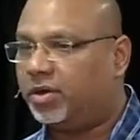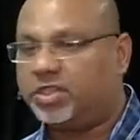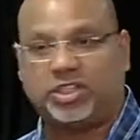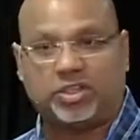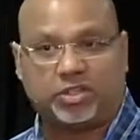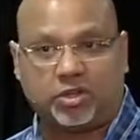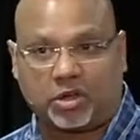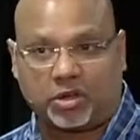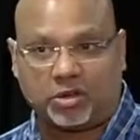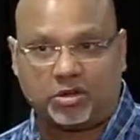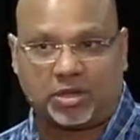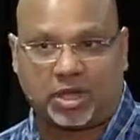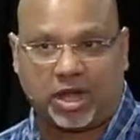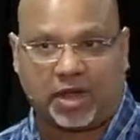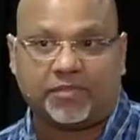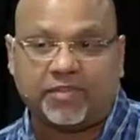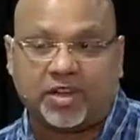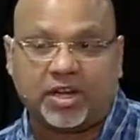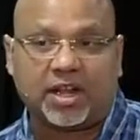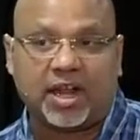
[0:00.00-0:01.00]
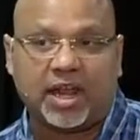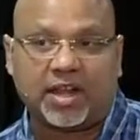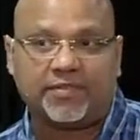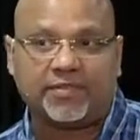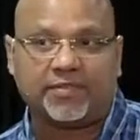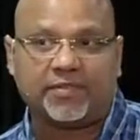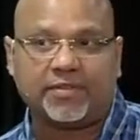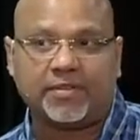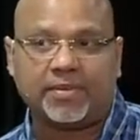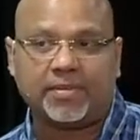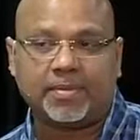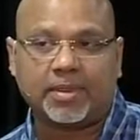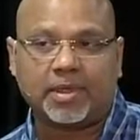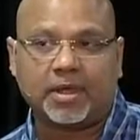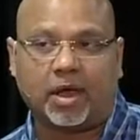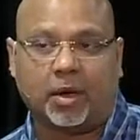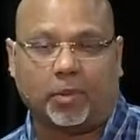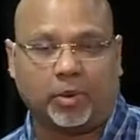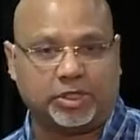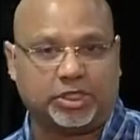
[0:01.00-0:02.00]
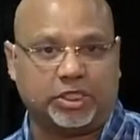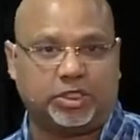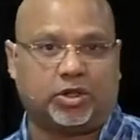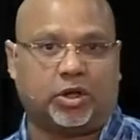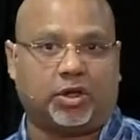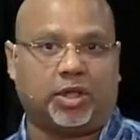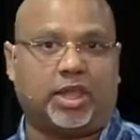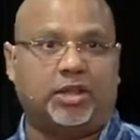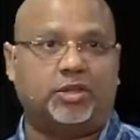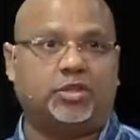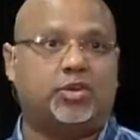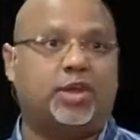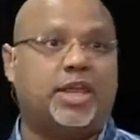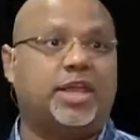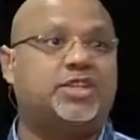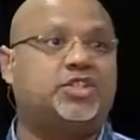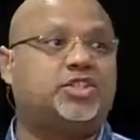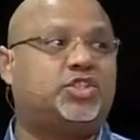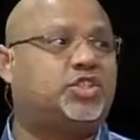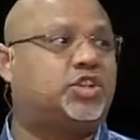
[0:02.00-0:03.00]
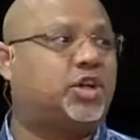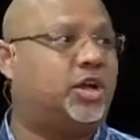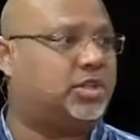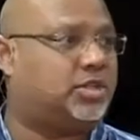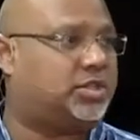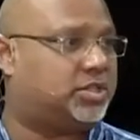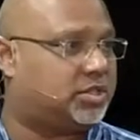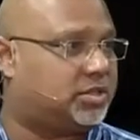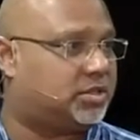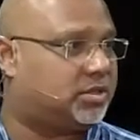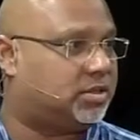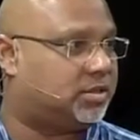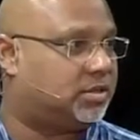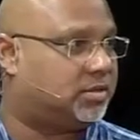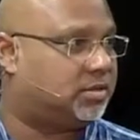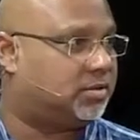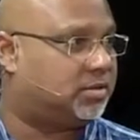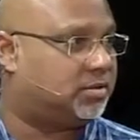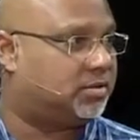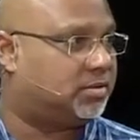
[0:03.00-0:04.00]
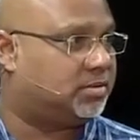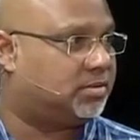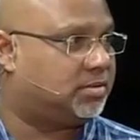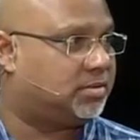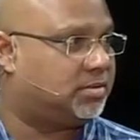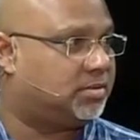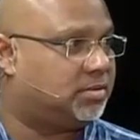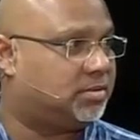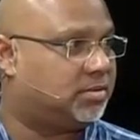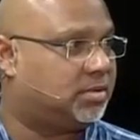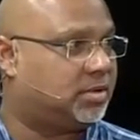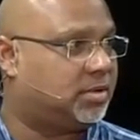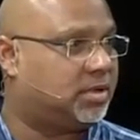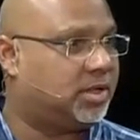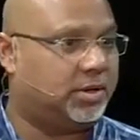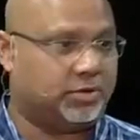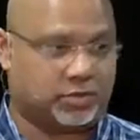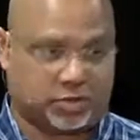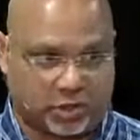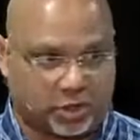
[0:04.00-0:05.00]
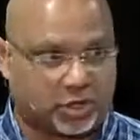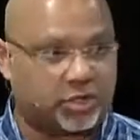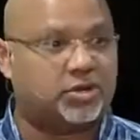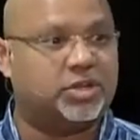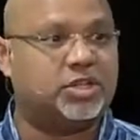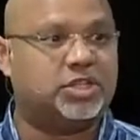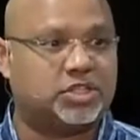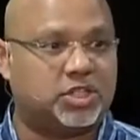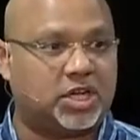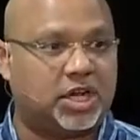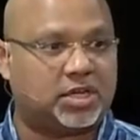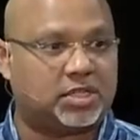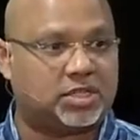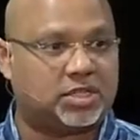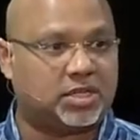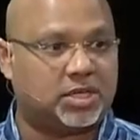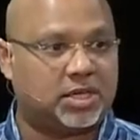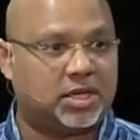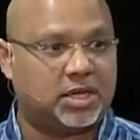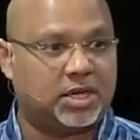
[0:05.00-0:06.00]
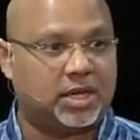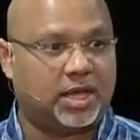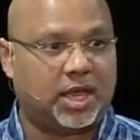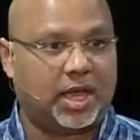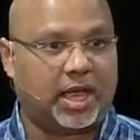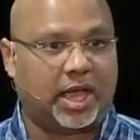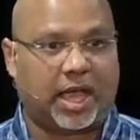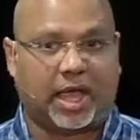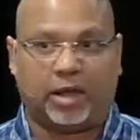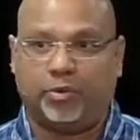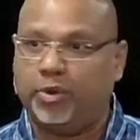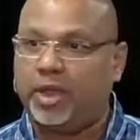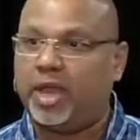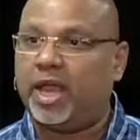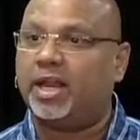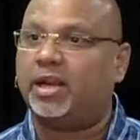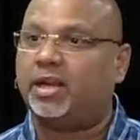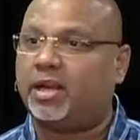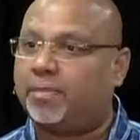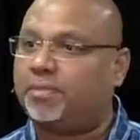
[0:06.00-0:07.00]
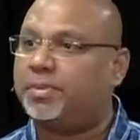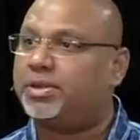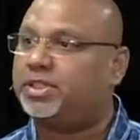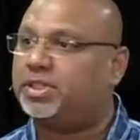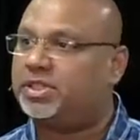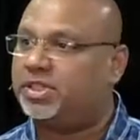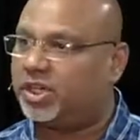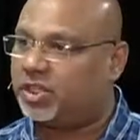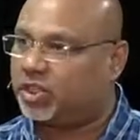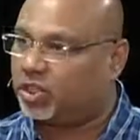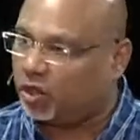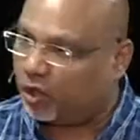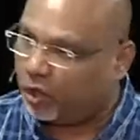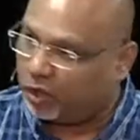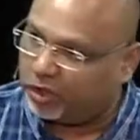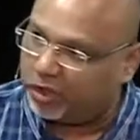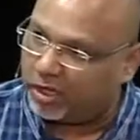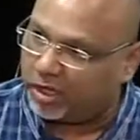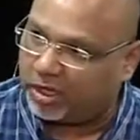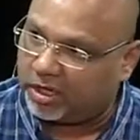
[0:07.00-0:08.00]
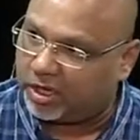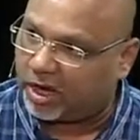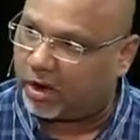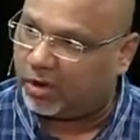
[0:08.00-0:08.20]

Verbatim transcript: Was he talking to covenant life, or was he talking to his church? He was talking to his church. And we are a representation on the